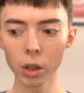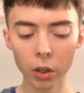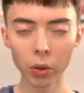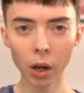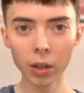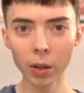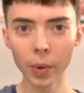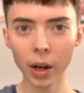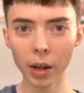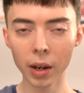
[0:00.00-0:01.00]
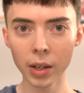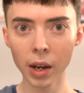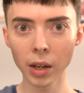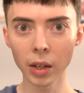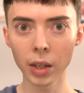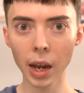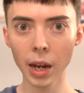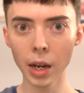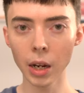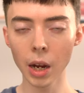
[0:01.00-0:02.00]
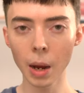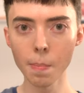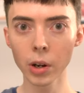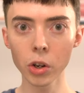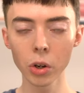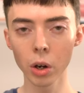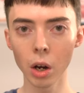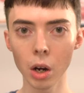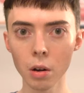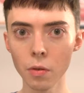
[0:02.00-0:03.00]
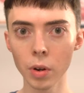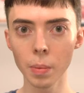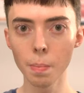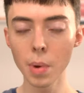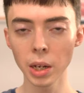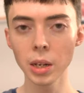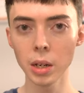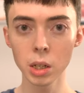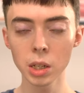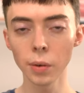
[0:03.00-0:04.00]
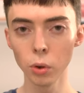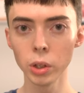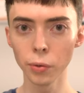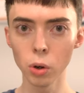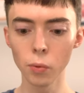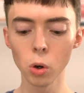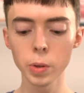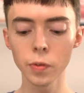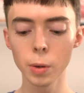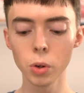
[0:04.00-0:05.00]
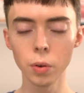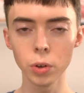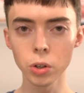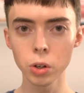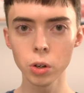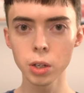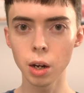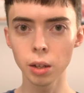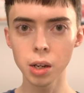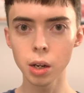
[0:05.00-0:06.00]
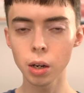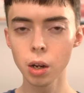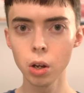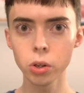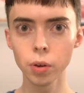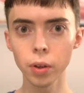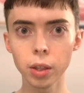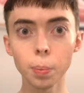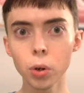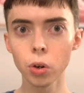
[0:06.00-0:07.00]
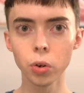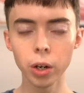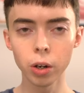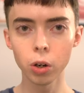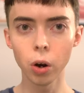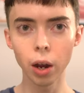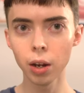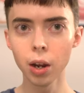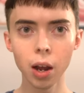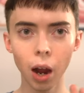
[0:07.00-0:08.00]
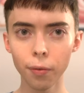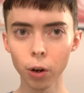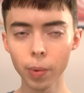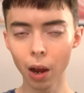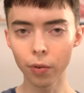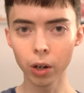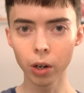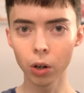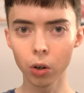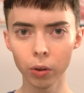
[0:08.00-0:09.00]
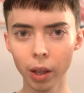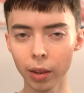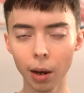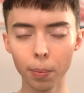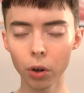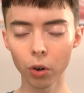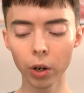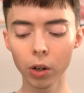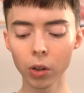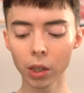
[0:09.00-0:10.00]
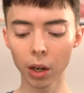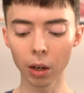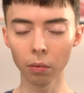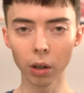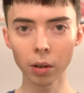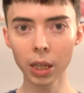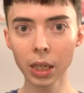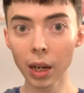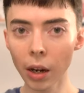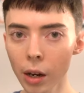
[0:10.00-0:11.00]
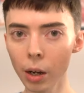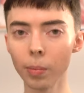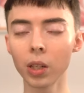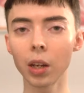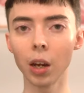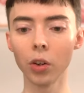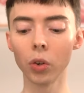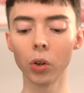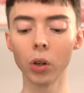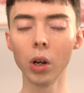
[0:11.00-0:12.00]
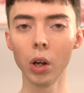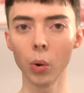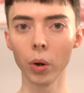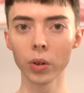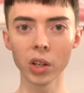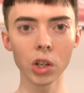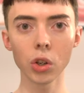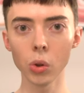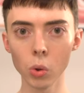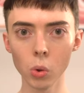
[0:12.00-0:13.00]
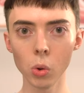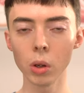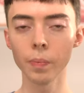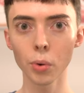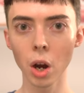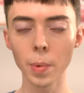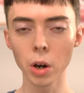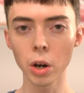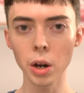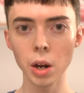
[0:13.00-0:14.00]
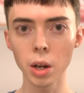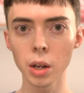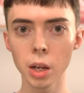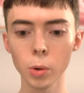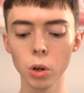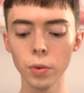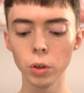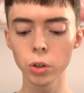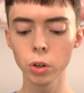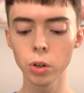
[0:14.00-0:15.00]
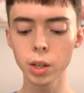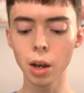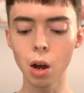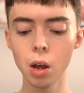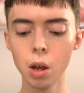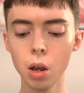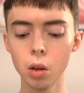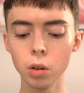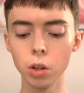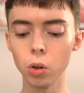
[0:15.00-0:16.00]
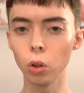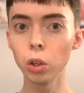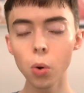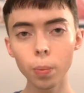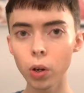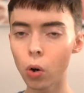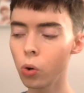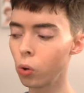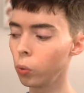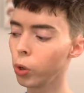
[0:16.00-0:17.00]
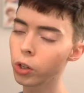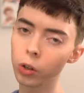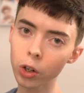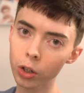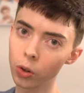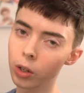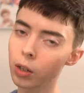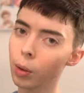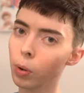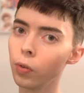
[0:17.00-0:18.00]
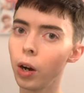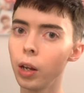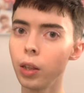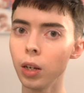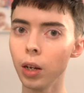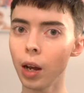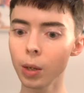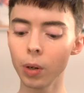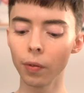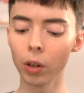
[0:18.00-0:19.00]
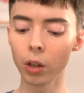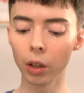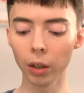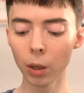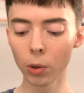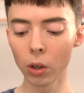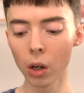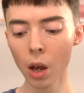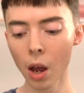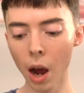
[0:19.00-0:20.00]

So it's awesome that it contains a, a mixture of many, several different forms of chemical filters, not like sort of like the Purito. I, I filmed that video, that, that Purito scam, like scam scandal, where it's just two primary chemical filters that, you know, lo and behold, research shows doesn't provide the SPF that's on the label.